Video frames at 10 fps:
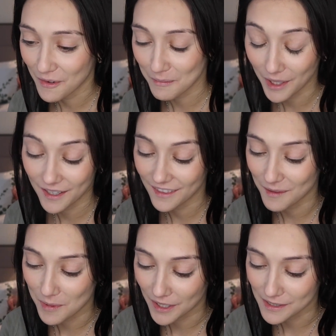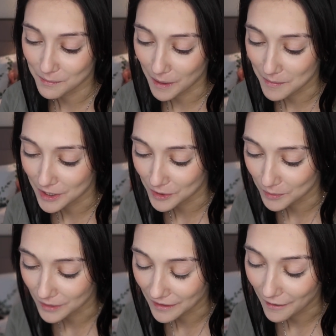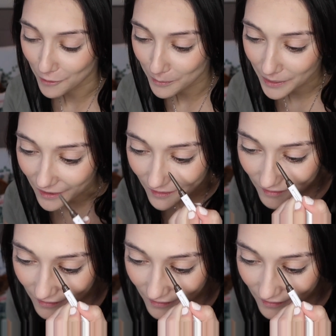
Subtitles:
I'm like the biggest baby you will ever meet.